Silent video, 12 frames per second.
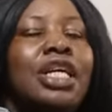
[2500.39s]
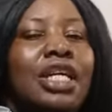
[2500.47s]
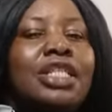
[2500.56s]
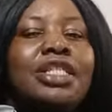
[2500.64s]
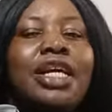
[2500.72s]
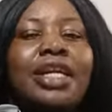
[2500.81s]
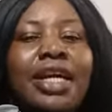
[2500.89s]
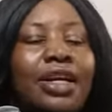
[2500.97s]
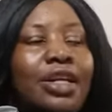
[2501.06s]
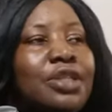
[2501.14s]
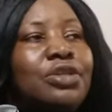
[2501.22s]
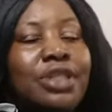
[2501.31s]
It takes a
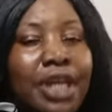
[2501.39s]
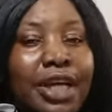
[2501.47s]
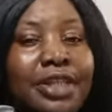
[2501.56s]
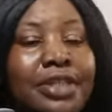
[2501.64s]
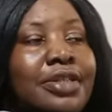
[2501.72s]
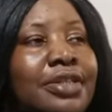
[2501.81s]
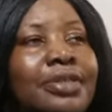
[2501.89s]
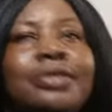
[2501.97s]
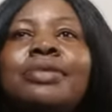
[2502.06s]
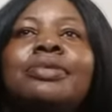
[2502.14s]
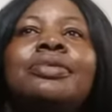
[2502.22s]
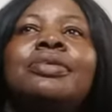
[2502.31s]
little days,
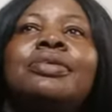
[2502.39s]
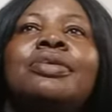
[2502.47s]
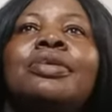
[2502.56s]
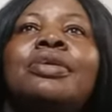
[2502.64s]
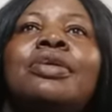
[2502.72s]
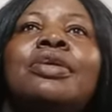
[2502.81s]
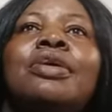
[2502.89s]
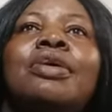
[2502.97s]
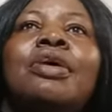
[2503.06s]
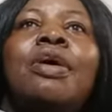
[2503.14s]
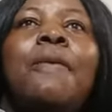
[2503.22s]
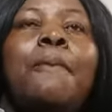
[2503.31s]

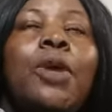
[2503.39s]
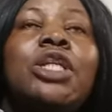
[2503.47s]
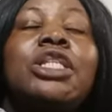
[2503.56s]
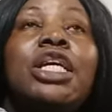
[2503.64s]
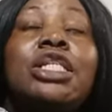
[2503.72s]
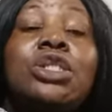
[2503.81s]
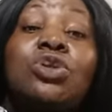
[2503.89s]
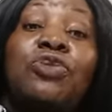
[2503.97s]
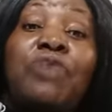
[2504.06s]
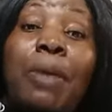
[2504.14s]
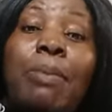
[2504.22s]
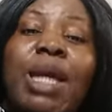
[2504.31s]
more days
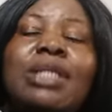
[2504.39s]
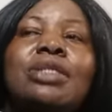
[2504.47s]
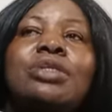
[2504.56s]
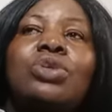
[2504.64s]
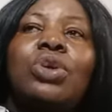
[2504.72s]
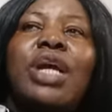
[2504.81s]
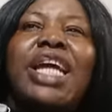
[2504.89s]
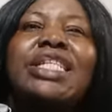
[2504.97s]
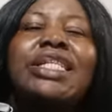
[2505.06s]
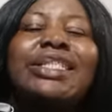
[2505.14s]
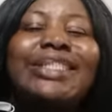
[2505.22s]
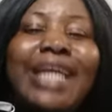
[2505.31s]
to ferment to
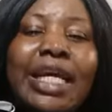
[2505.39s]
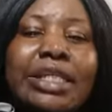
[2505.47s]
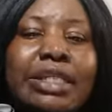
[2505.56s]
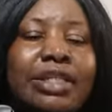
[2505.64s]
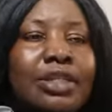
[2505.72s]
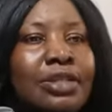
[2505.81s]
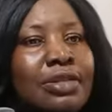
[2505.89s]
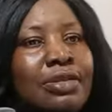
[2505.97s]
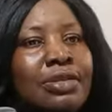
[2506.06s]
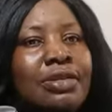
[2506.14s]
get a taste.